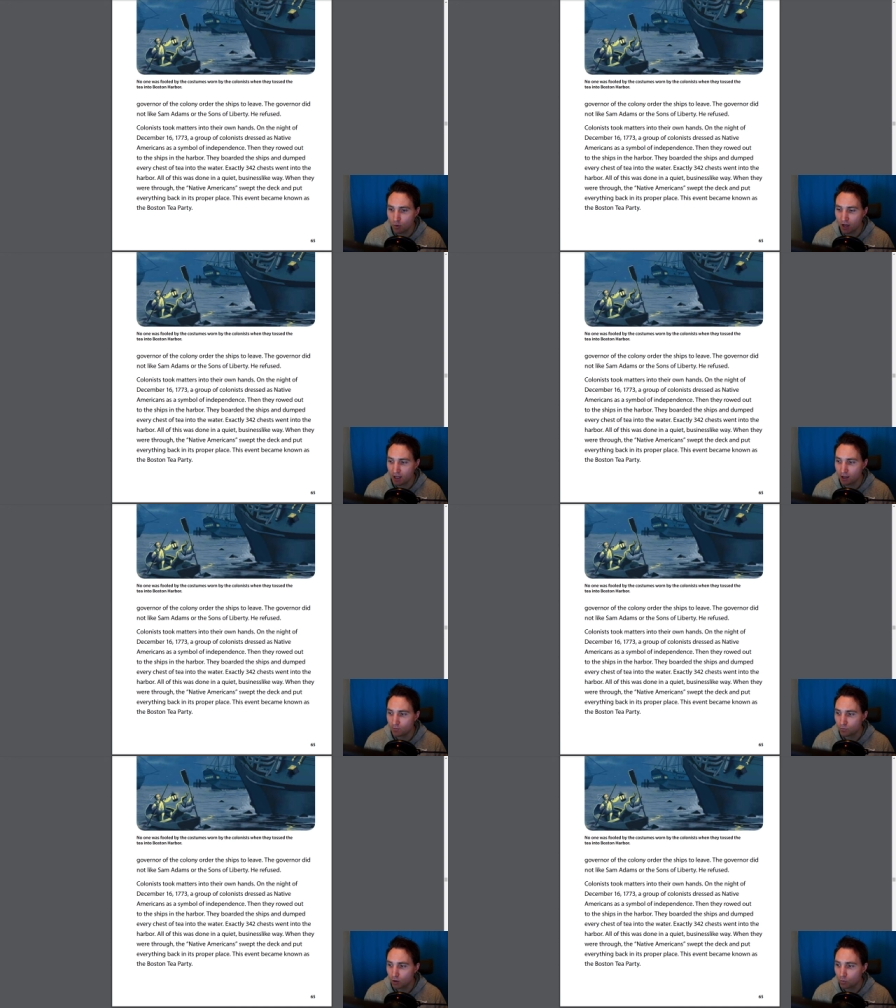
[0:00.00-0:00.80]
way.
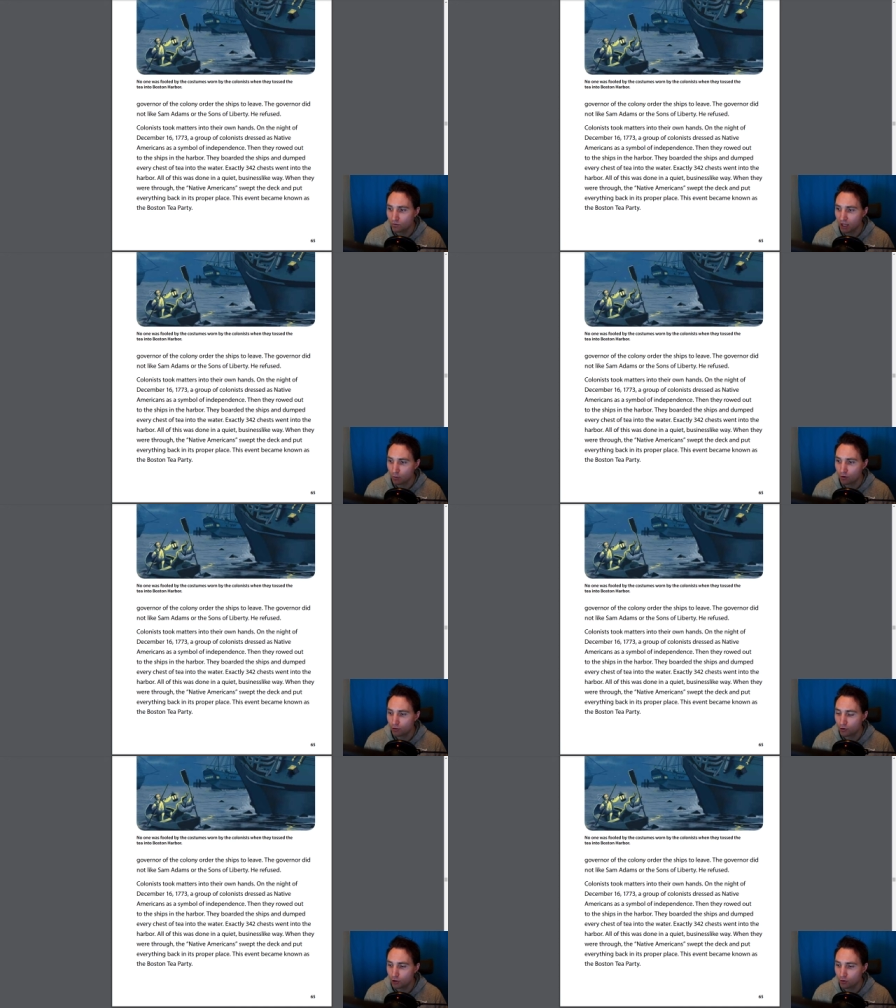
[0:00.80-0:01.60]
When they were
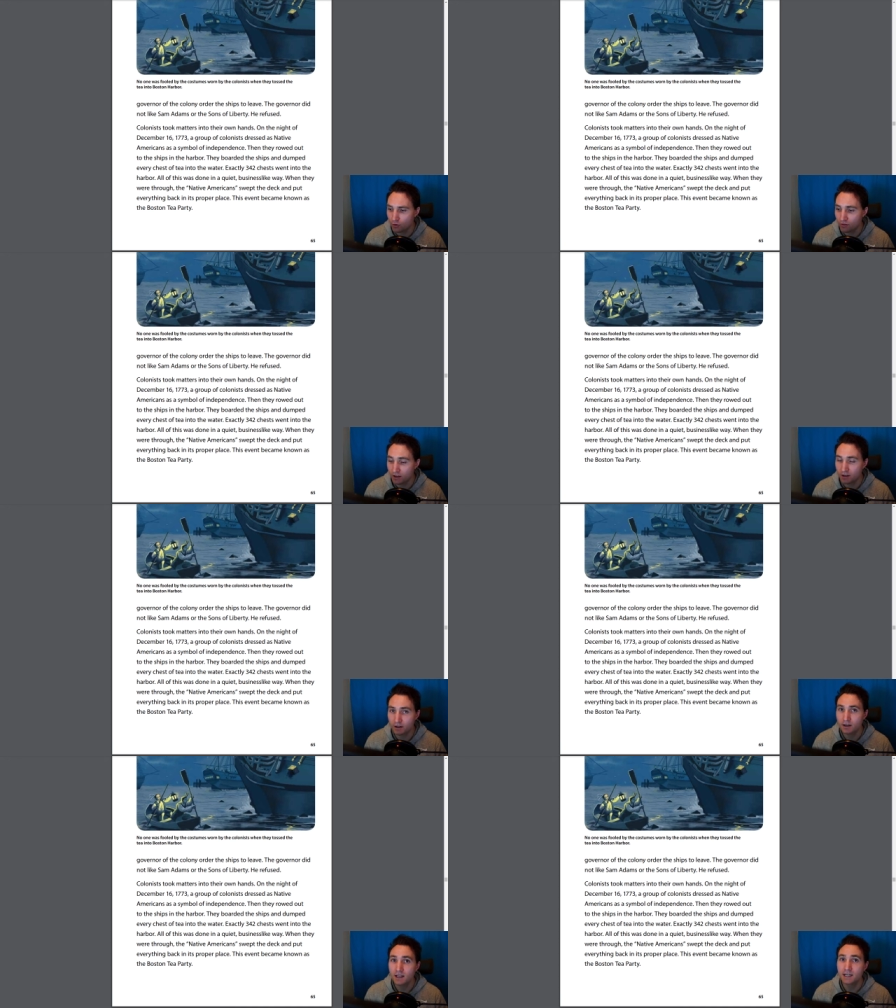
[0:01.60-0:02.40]
through, the
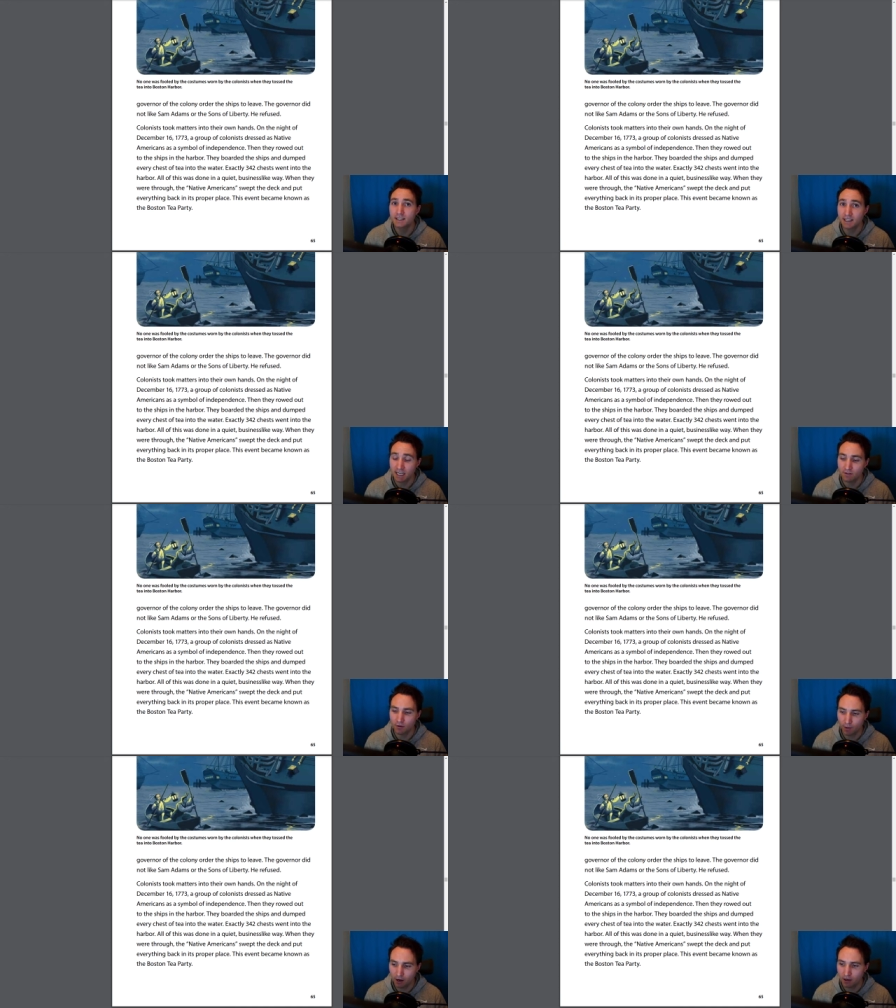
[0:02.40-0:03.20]
Native
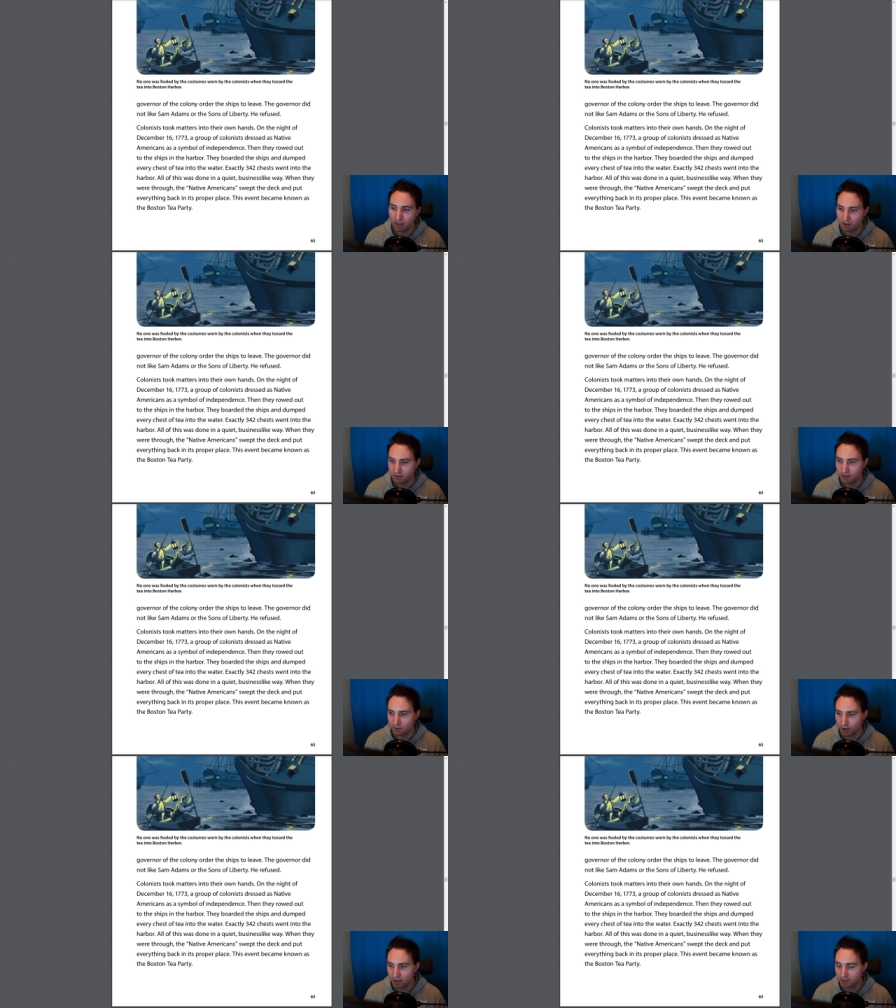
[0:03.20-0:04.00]
Americans,
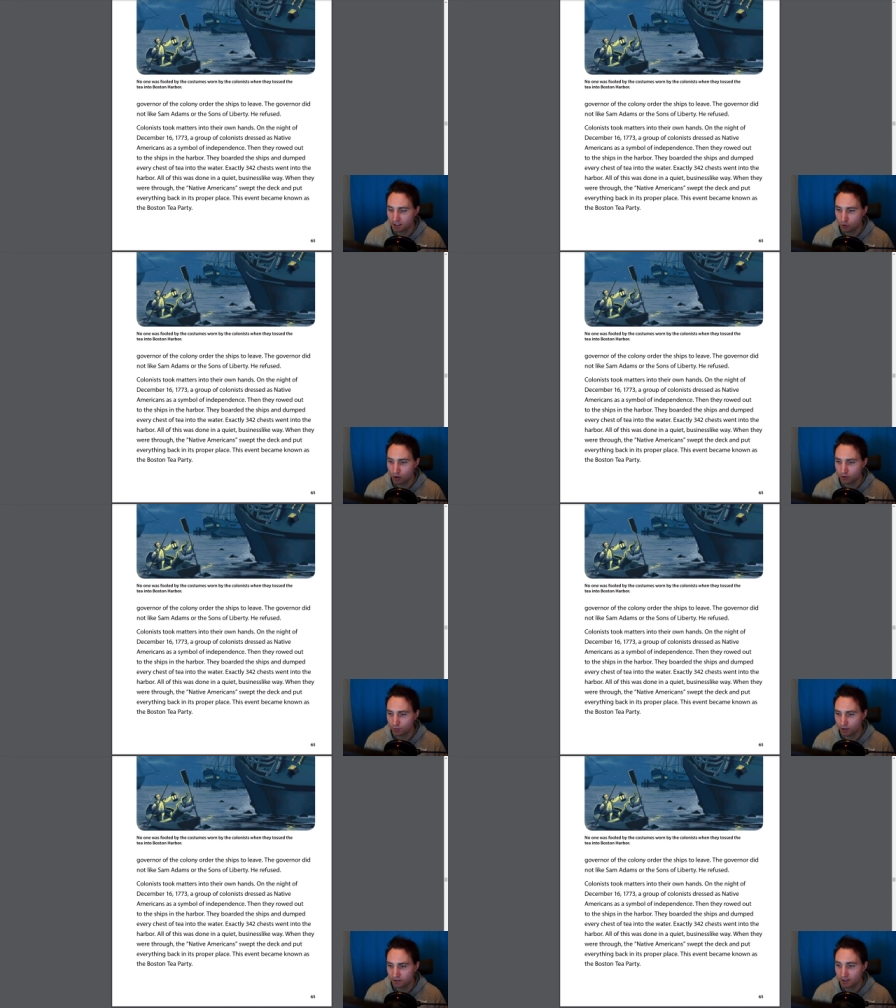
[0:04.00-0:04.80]
right, it's in quotes
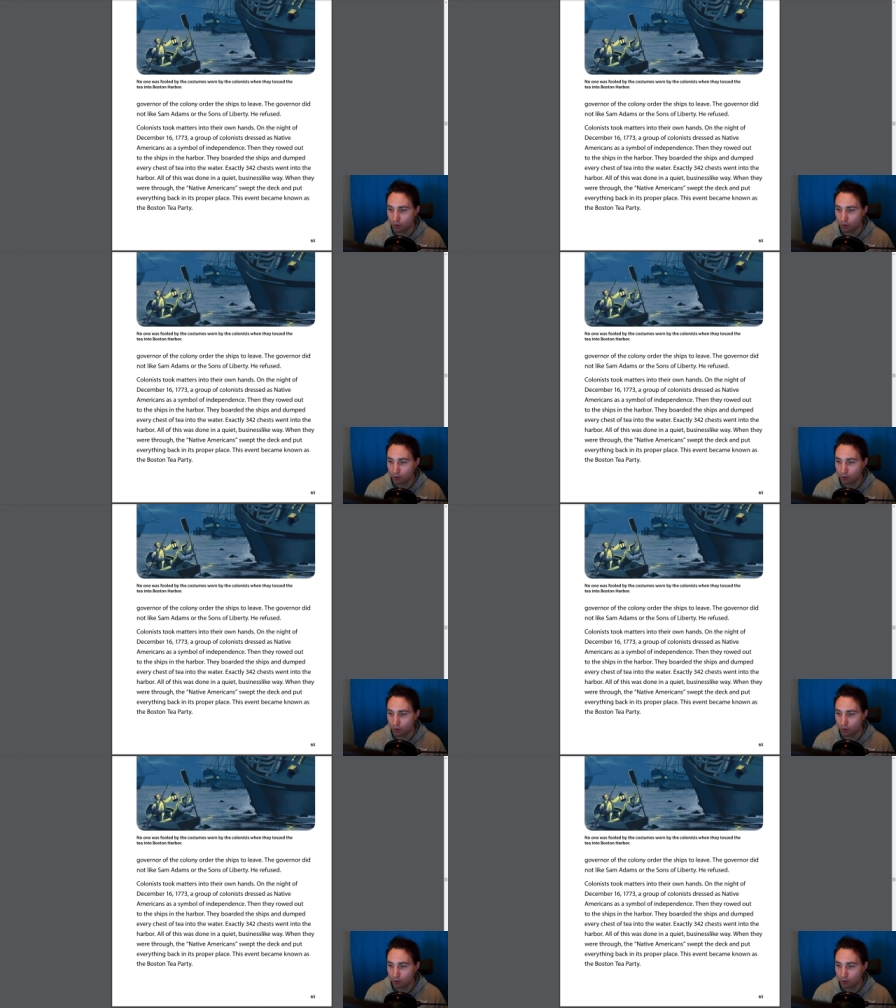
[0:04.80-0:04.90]
because they